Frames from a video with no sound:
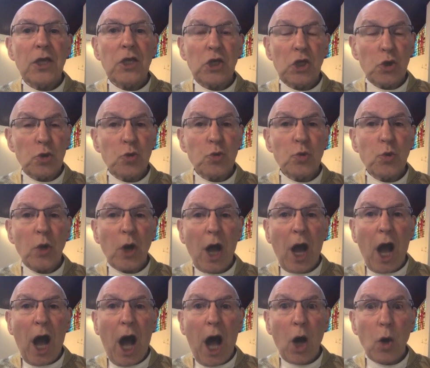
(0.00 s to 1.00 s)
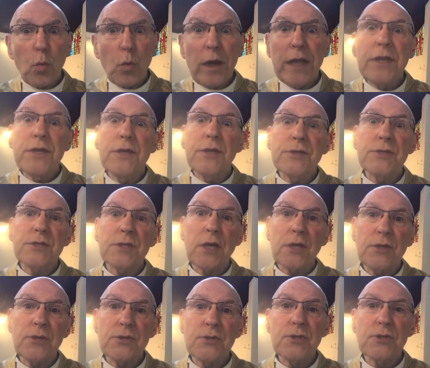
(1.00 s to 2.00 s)
You are
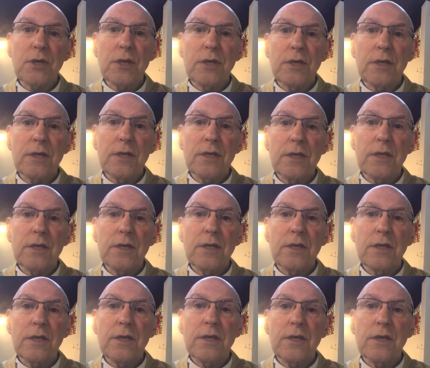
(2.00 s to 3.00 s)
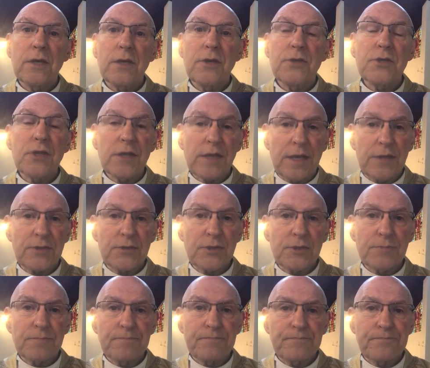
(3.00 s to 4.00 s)
witnesses to
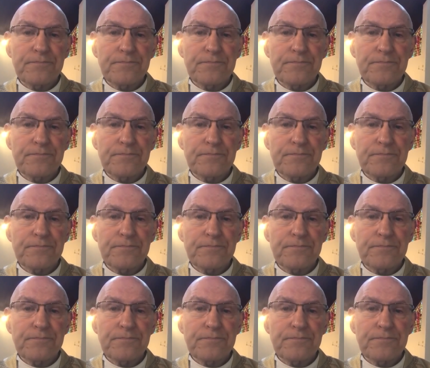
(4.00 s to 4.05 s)
this.